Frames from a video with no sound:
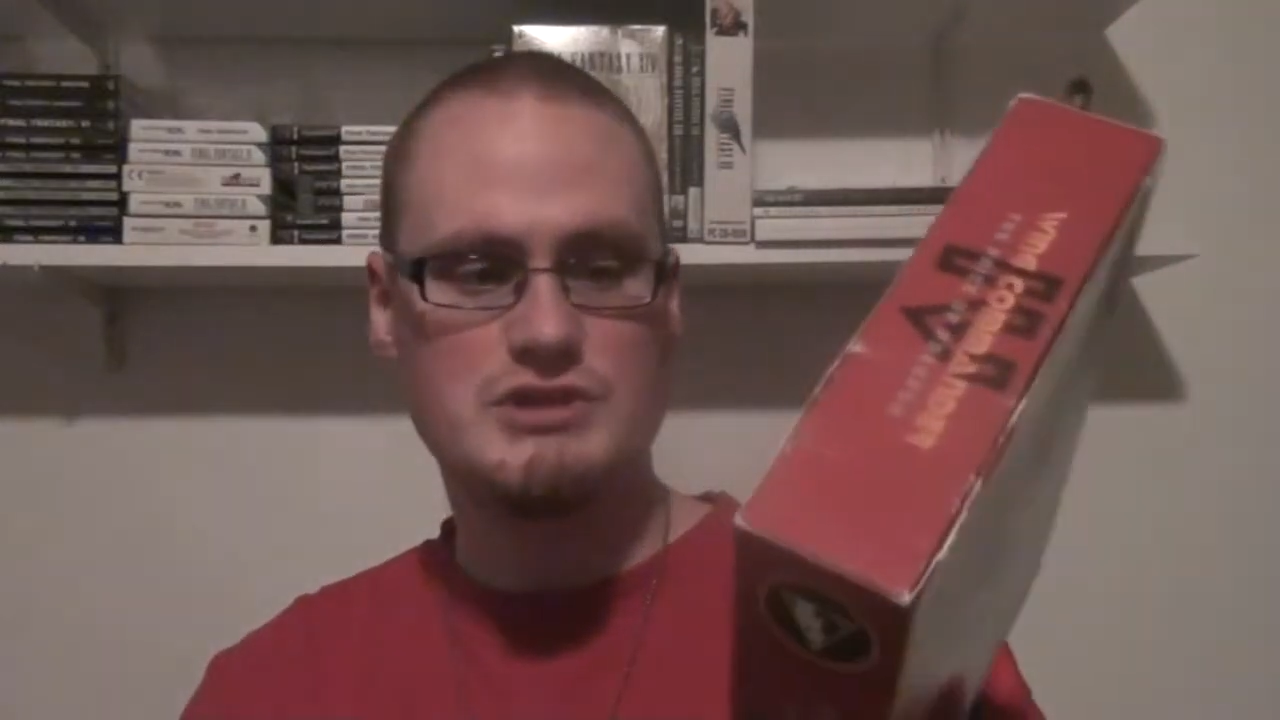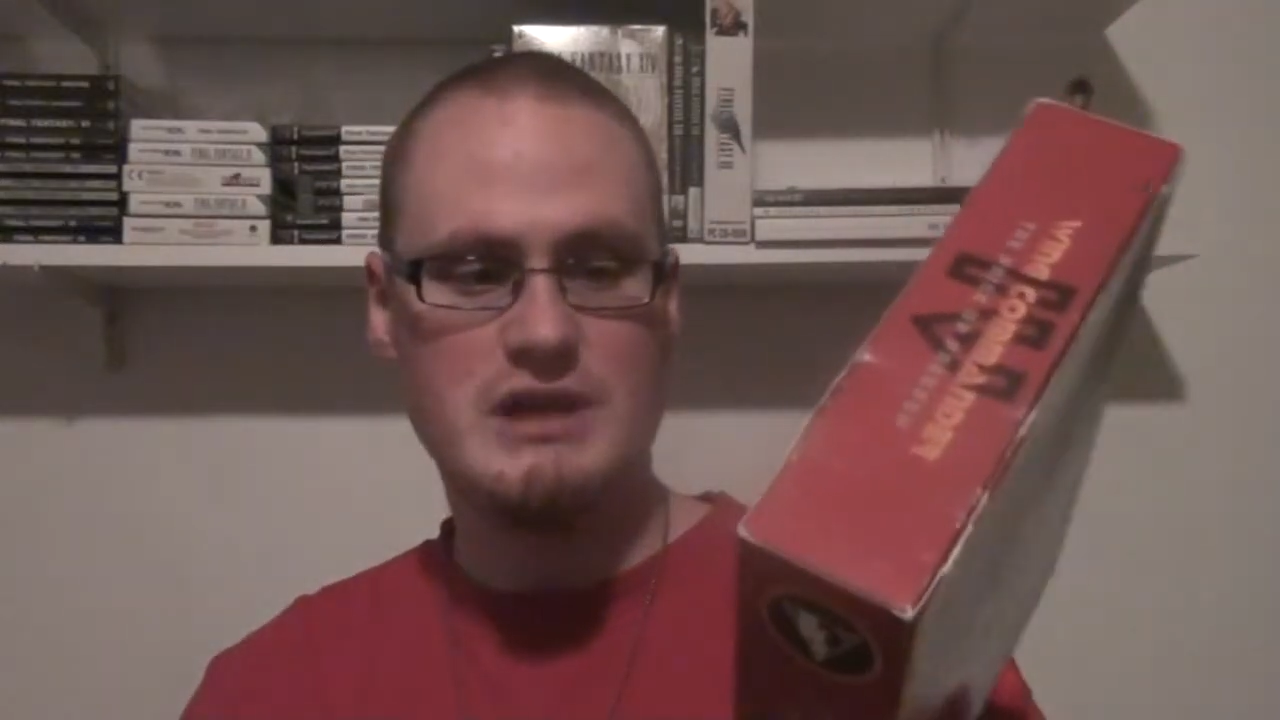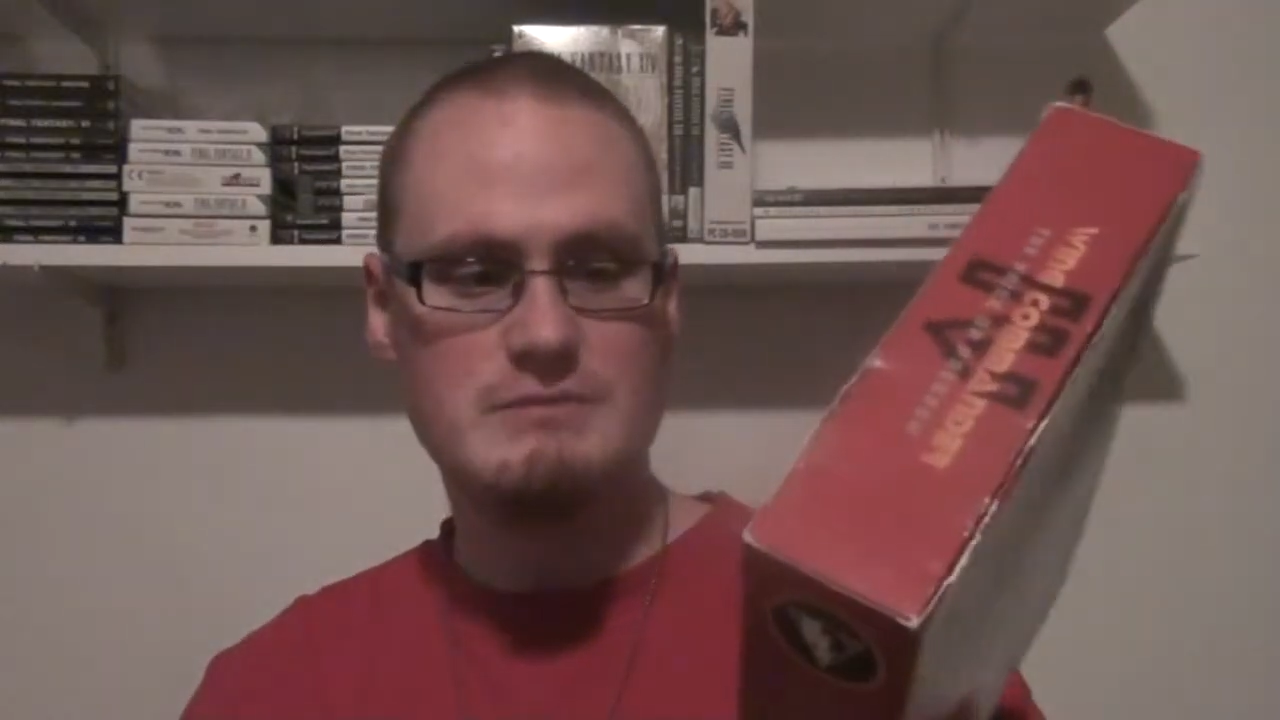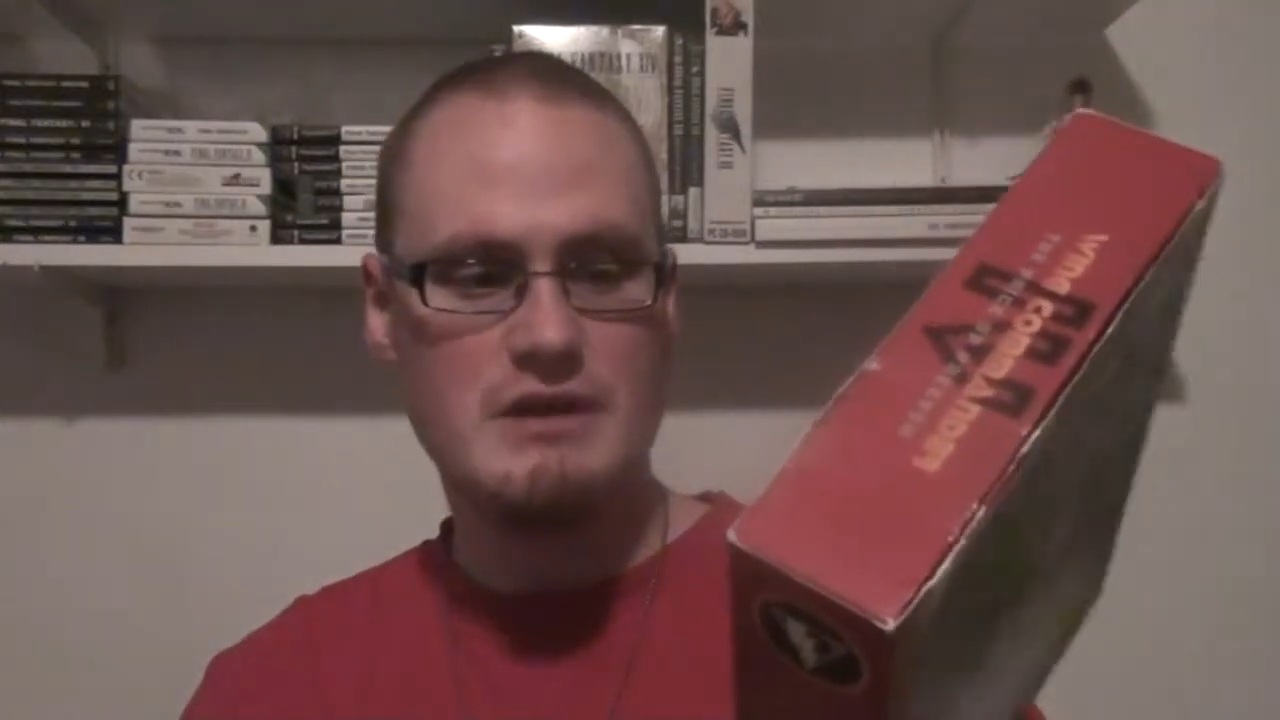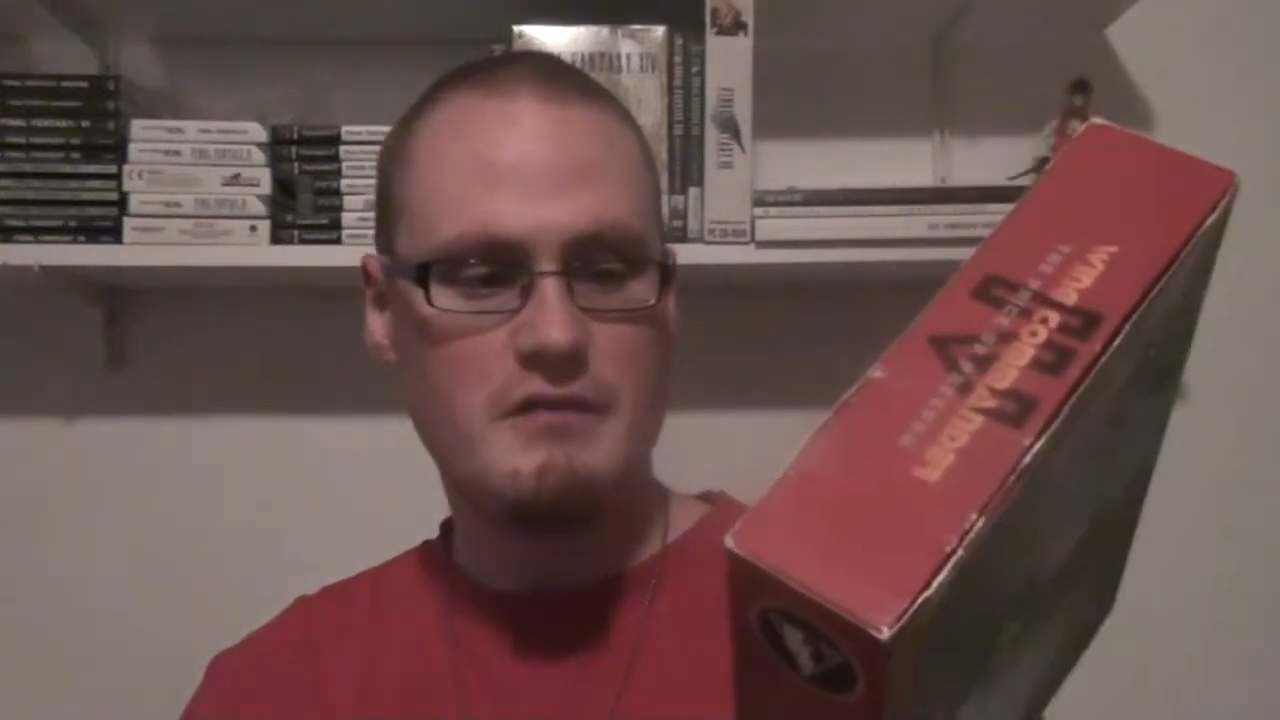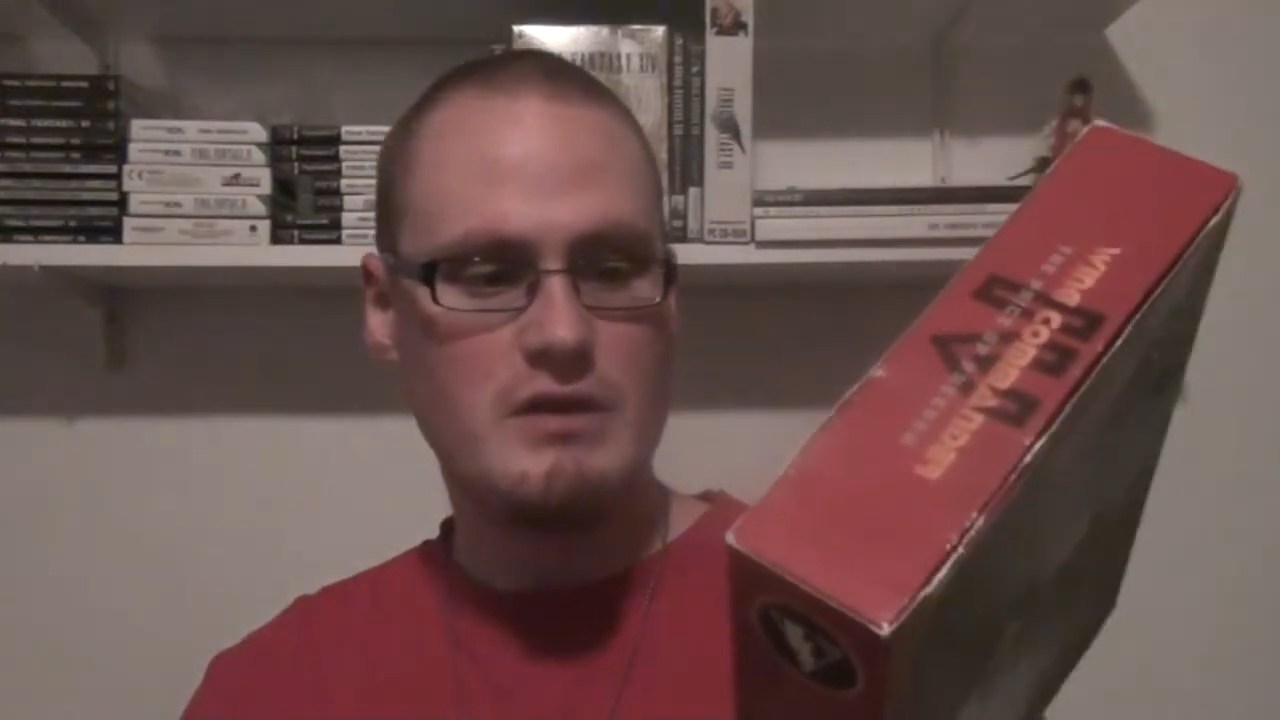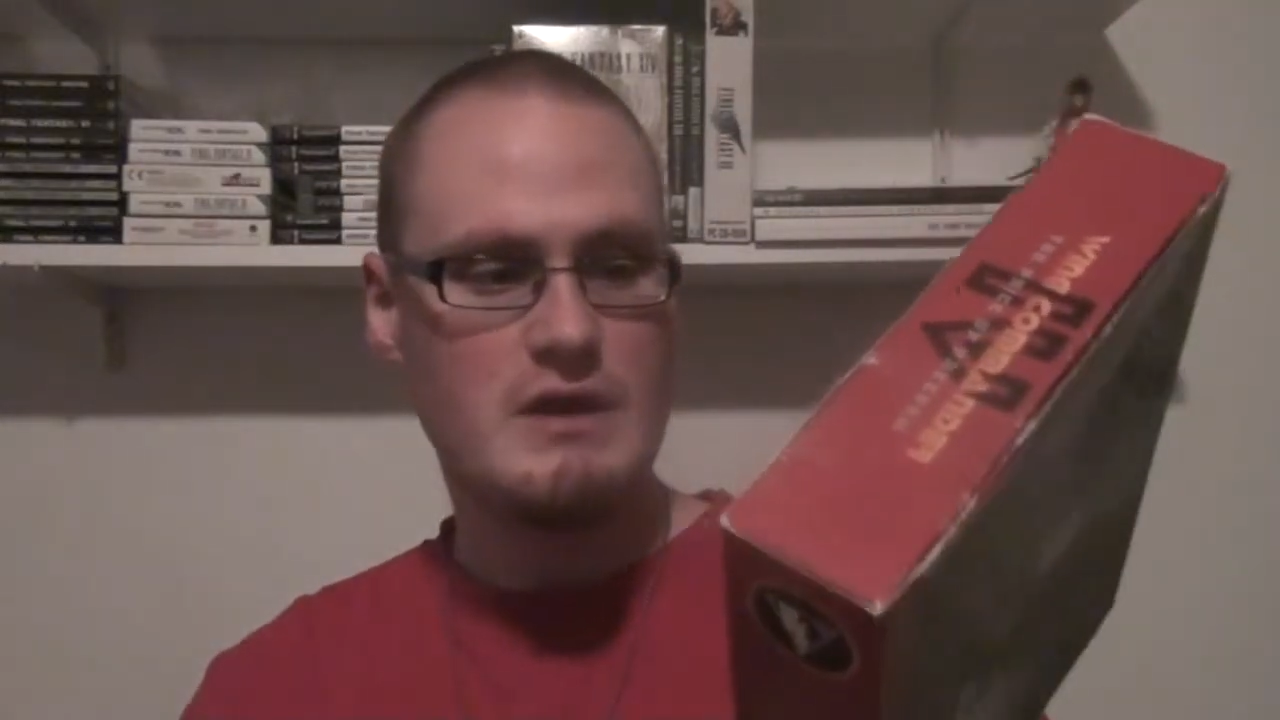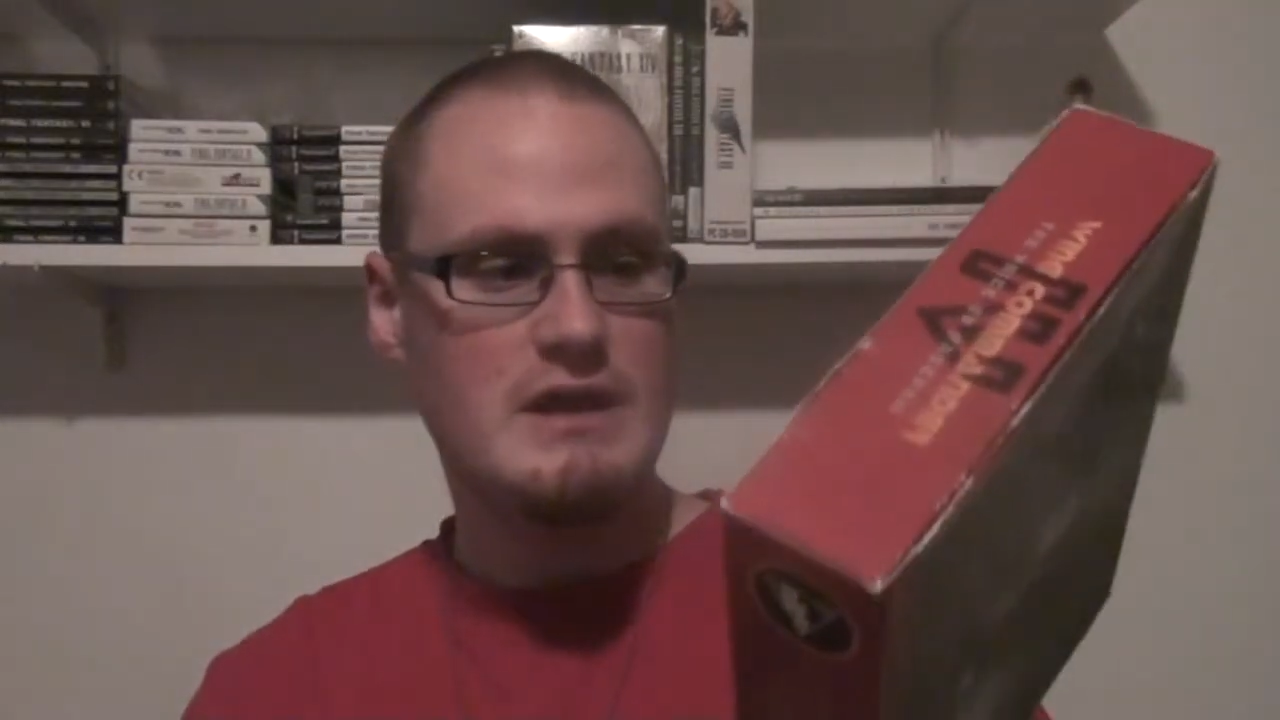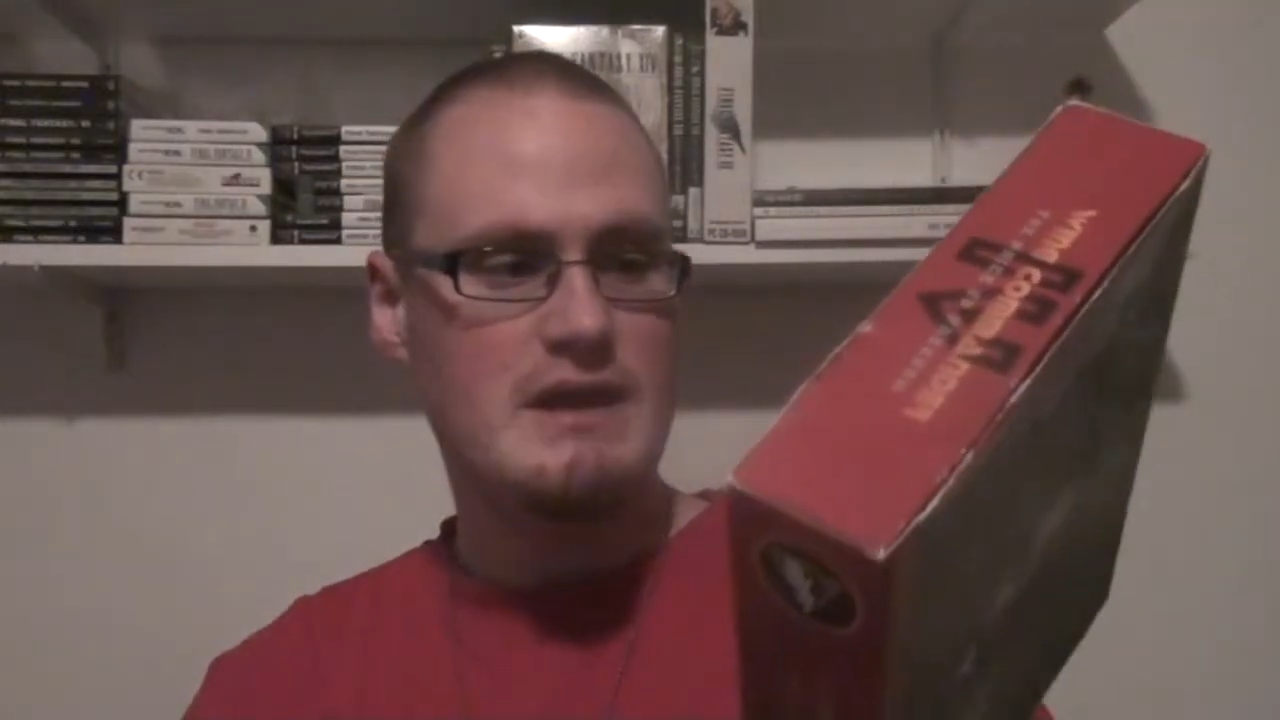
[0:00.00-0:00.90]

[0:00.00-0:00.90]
games ever,